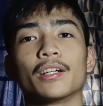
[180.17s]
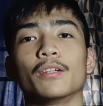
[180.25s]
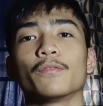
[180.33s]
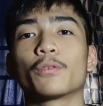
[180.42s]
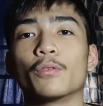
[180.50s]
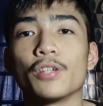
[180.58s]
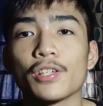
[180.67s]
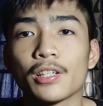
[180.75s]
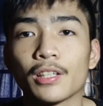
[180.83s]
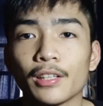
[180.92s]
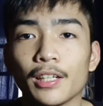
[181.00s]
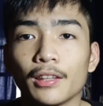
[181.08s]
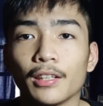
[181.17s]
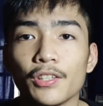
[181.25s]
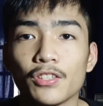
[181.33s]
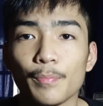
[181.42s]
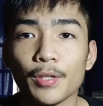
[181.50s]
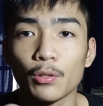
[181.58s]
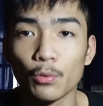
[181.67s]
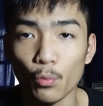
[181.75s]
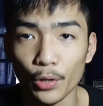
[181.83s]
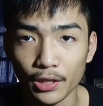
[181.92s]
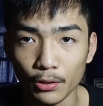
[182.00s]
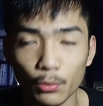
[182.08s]
and of course that led to me
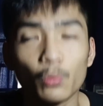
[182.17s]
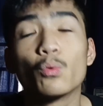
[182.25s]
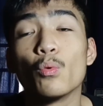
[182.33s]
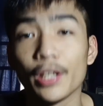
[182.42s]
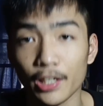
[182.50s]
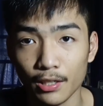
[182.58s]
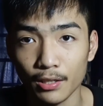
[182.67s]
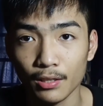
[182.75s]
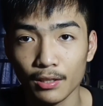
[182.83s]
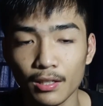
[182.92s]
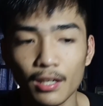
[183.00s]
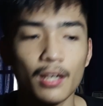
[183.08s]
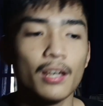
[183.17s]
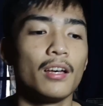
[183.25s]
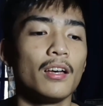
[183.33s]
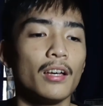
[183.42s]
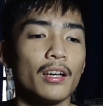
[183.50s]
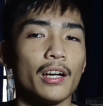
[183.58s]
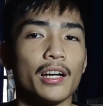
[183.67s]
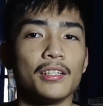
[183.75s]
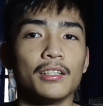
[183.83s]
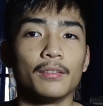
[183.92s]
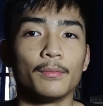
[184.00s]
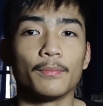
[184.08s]
quitting. And
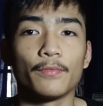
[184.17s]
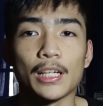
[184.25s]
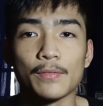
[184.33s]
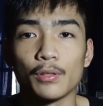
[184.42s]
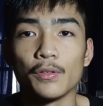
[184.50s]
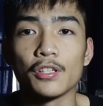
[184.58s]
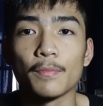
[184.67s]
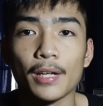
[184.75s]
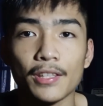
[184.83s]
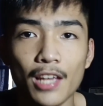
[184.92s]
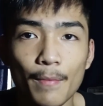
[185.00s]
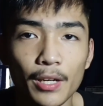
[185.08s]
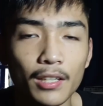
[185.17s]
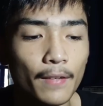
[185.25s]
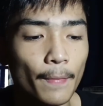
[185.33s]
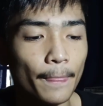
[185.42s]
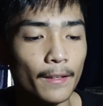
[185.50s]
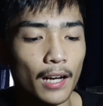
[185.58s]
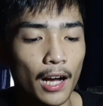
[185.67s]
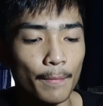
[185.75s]
then fast forward to pandemic, I